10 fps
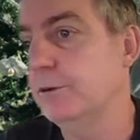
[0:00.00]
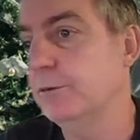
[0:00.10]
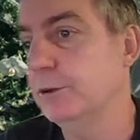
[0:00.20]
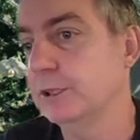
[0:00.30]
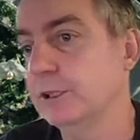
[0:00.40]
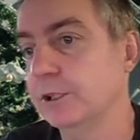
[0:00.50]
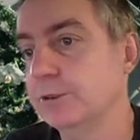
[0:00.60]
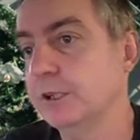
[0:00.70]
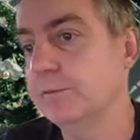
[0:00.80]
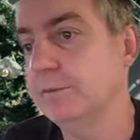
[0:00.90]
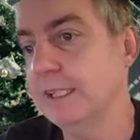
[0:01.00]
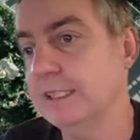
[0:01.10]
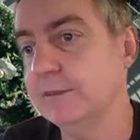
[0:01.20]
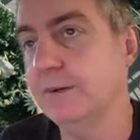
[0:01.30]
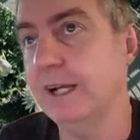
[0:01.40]
We've also got
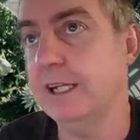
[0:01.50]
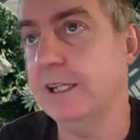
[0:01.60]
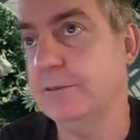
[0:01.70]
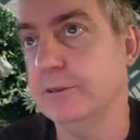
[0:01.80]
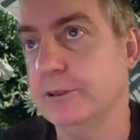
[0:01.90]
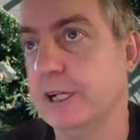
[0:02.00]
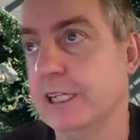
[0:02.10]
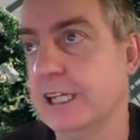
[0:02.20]
trend-based planning for